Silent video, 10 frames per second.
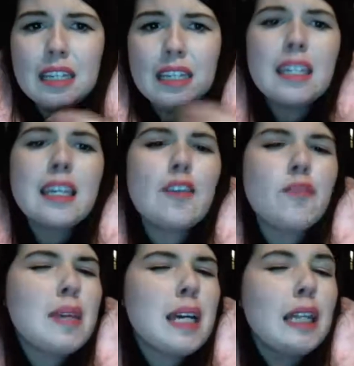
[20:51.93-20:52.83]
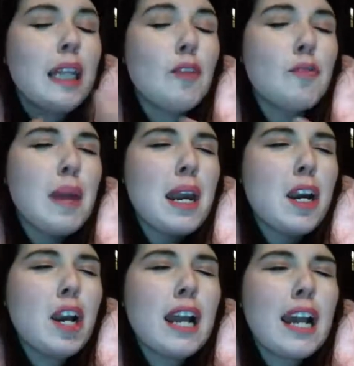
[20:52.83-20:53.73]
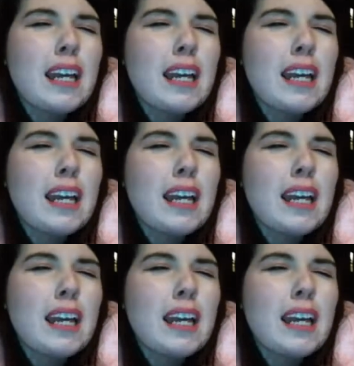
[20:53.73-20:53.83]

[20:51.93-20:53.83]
He gave me a love bear, and